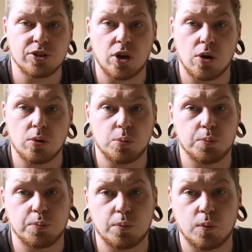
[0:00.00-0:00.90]
So,
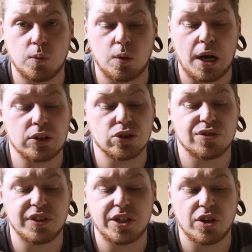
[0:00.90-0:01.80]
I'll
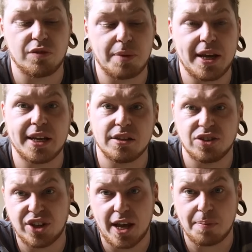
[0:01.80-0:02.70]
just finish off making
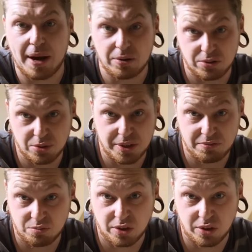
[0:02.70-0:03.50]
the shape out of doing